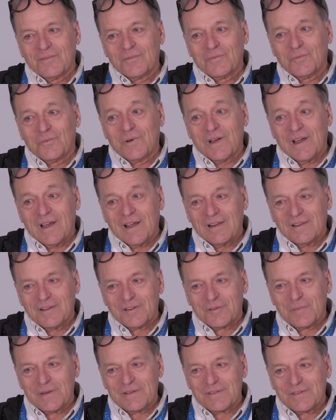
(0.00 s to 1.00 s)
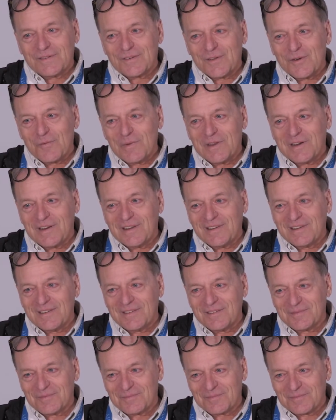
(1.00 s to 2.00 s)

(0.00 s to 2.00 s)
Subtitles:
Well, there's been so many...